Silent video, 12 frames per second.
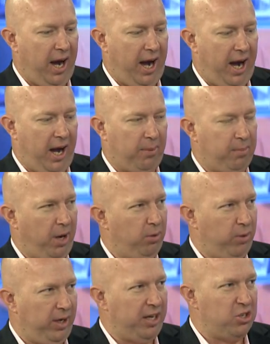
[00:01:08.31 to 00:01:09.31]
are
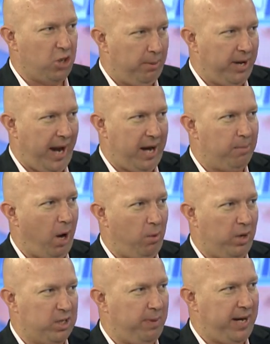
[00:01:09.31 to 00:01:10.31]
really dominated by
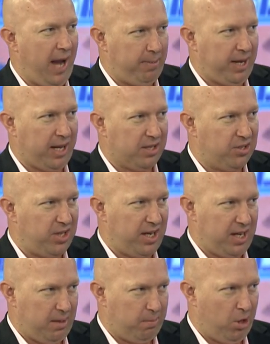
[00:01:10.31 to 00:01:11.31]
what's been happening in
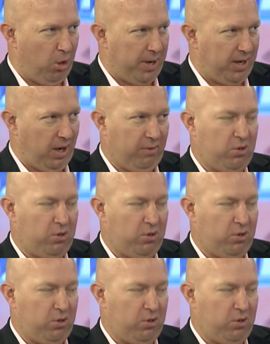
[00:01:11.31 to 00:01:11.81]
Sydney and Melbourne.